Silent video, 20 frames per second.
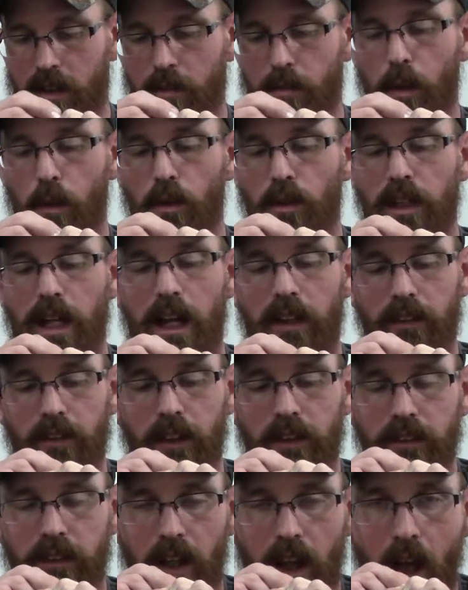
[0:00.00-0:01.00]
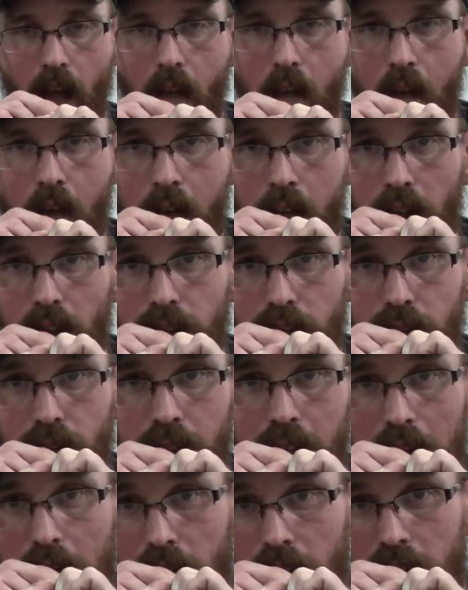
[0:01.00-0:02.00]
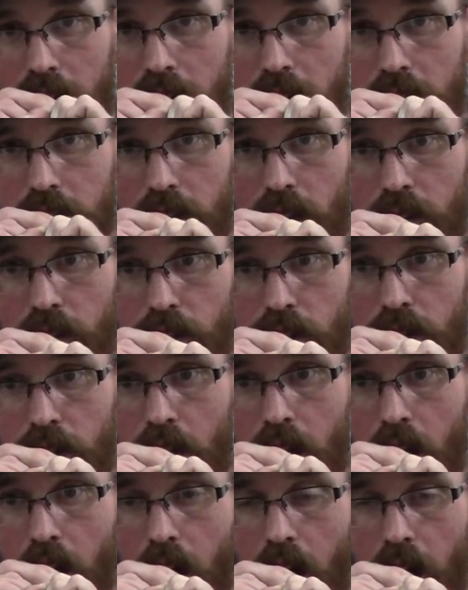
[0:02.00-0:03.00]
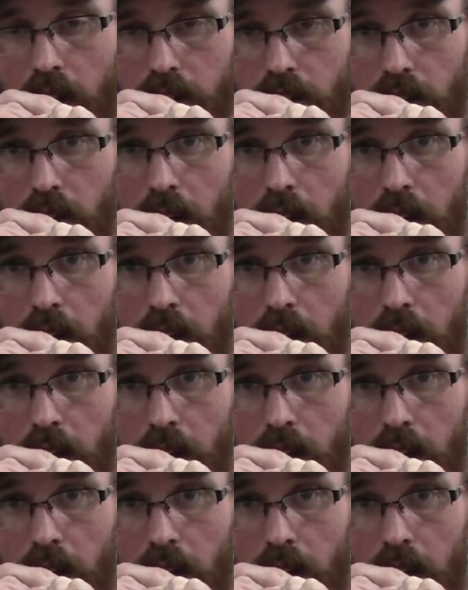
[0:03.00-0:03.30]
But we're not done yet. Do not release tension on your